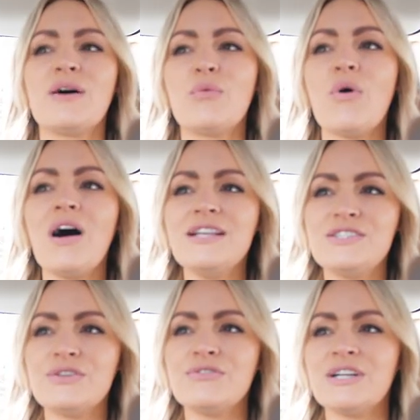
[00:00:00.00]
What I
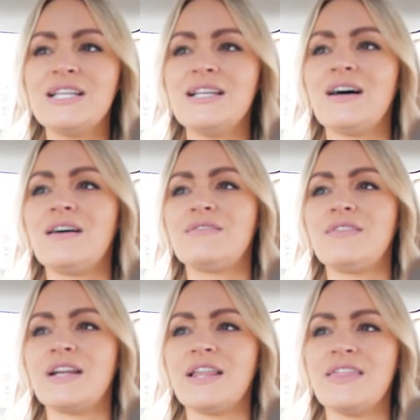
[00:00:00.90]
do really love,
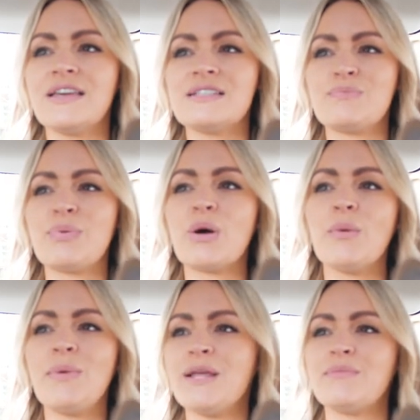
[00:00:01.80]
and I think it's
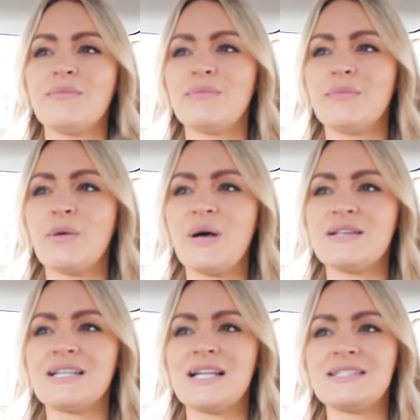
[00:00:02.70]
probably my
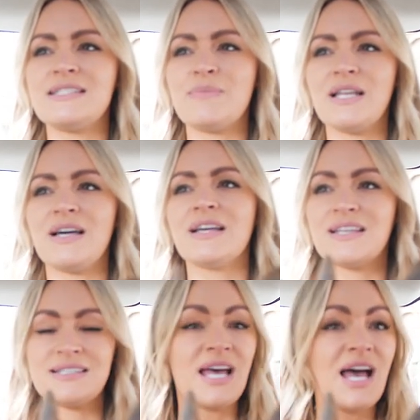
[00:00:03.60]
personality is a bit like
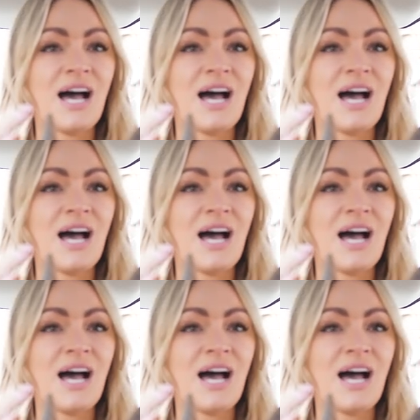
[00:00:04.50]
this.